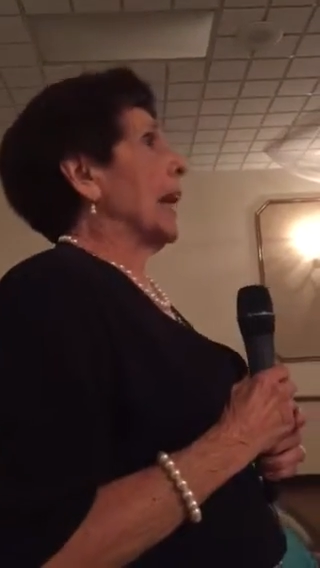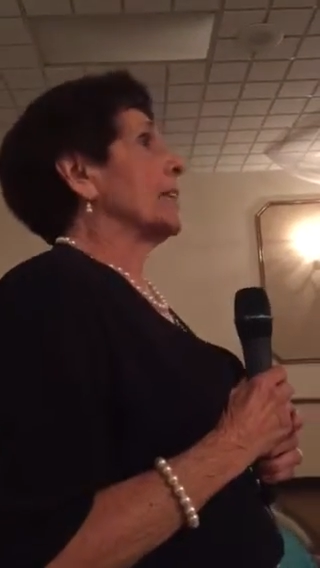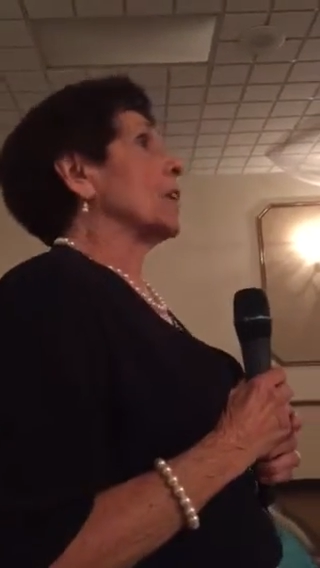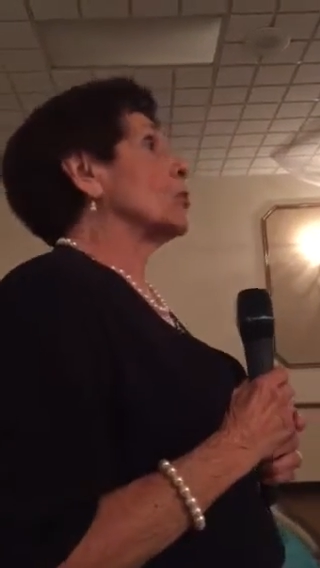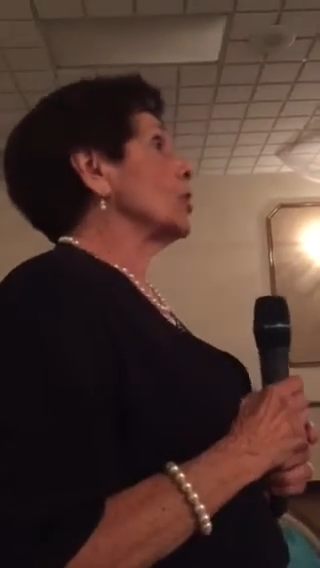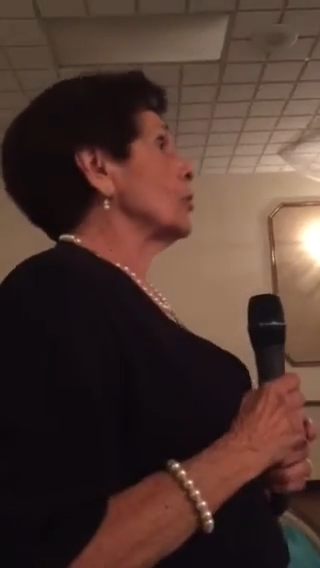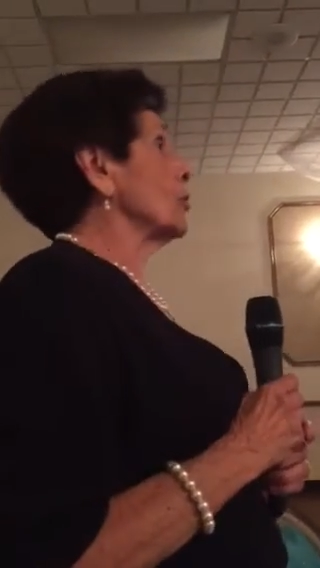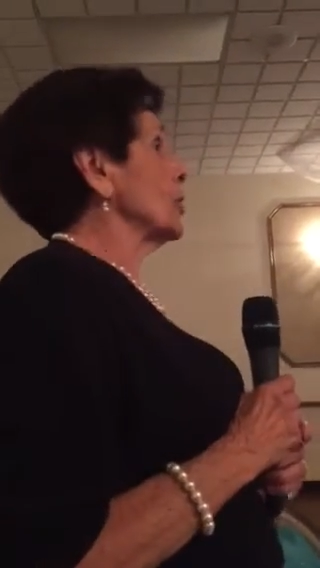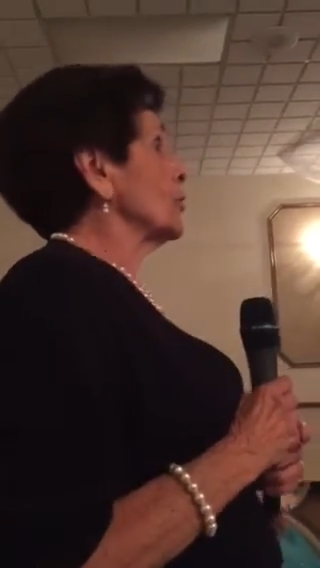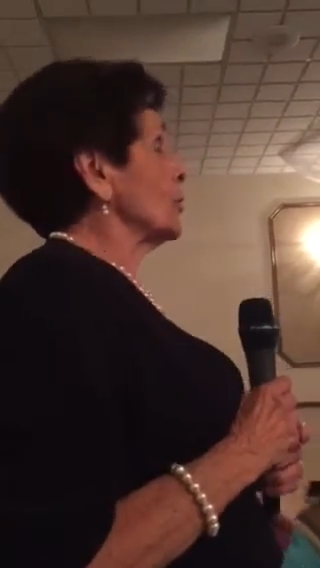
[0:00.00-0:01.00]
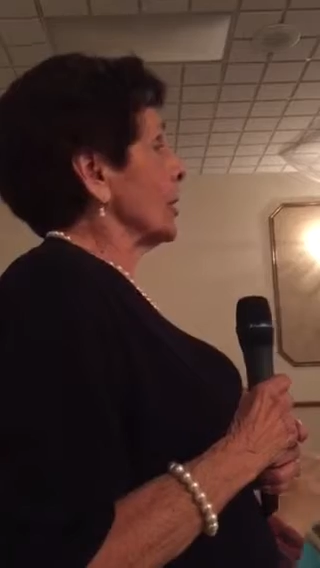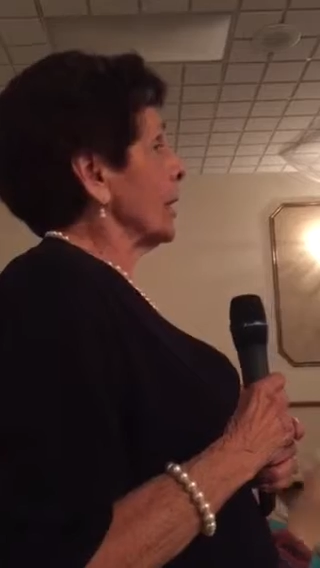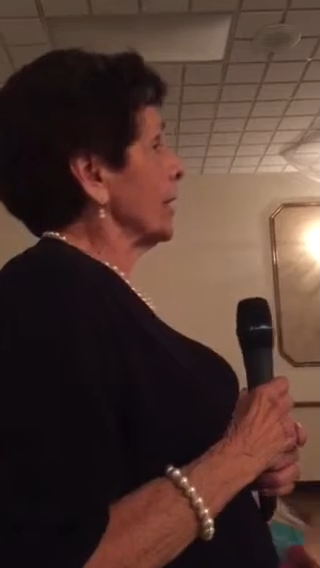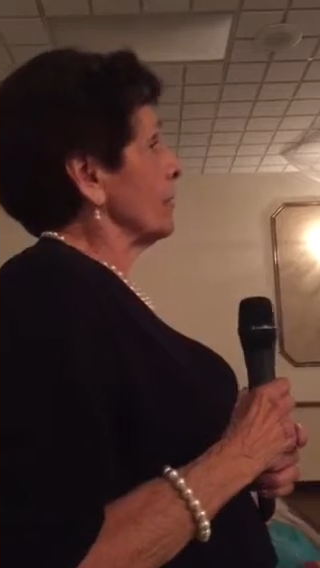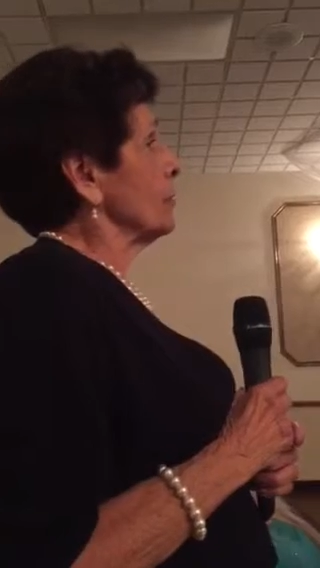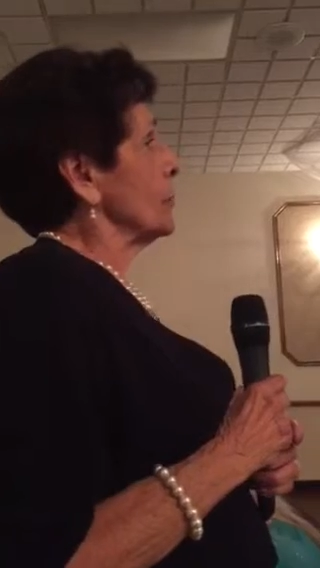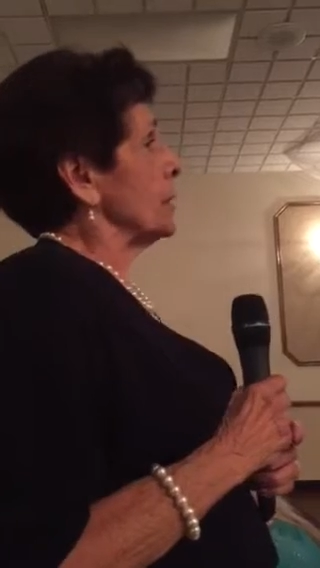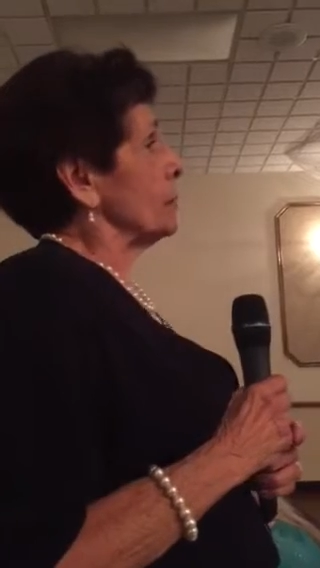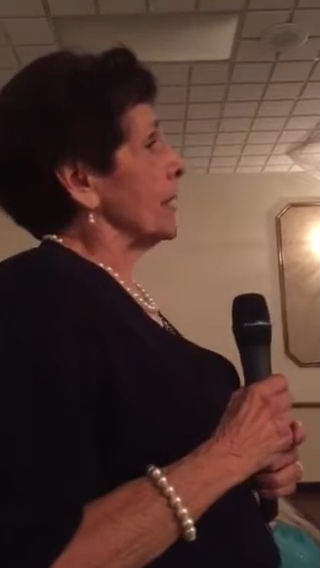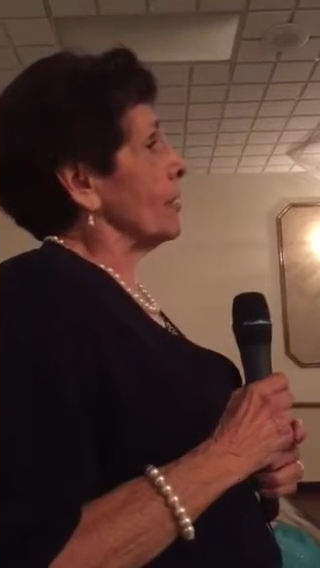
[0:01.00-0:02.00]
And the good Lord took care of
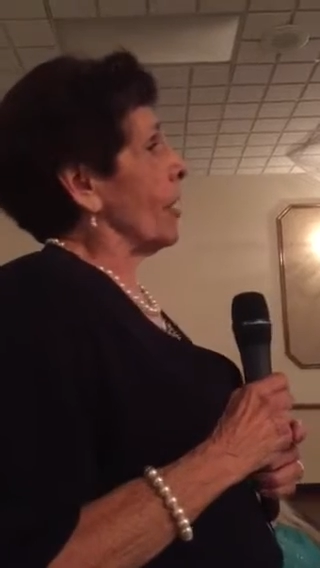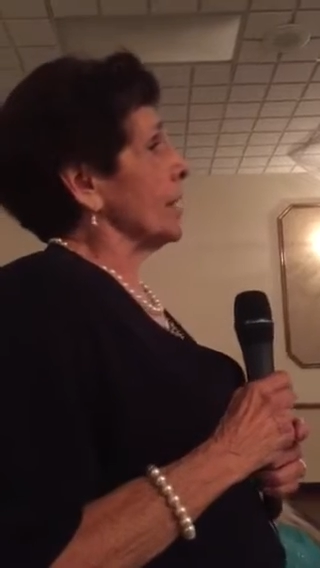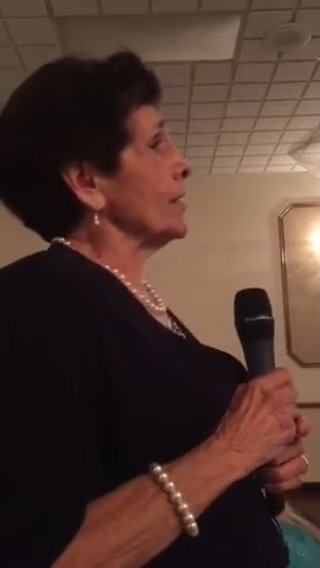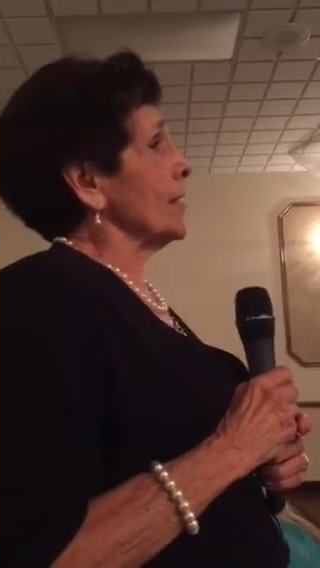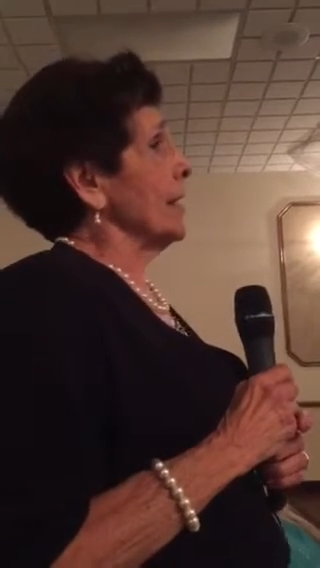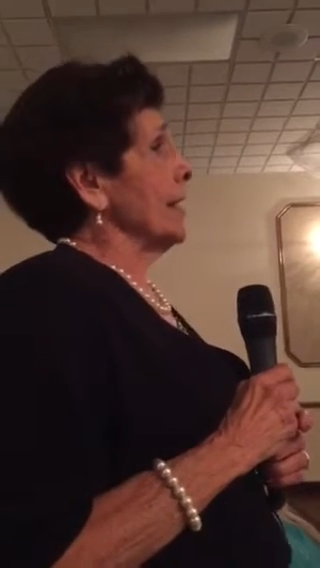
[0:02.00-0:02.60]
me because